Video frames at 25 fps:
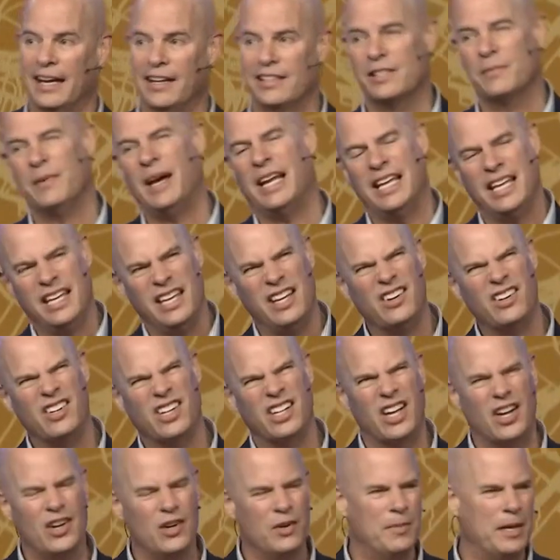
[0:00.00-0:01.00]
It's about a year
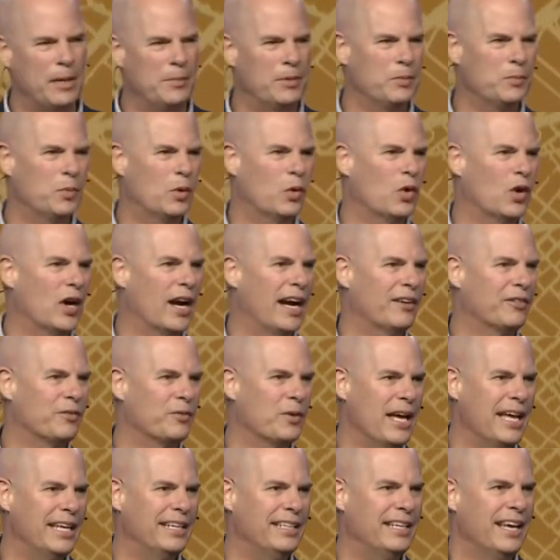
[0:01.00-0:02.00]
ago, maybe more, I
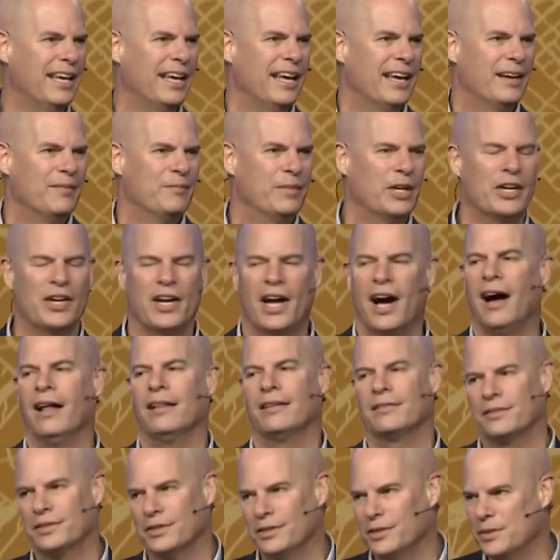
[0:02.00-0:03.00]
read Mary
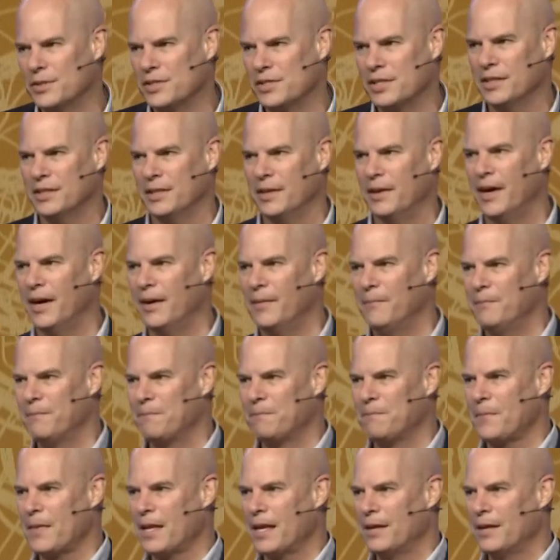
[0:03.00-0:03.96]
Oliver, who's a um,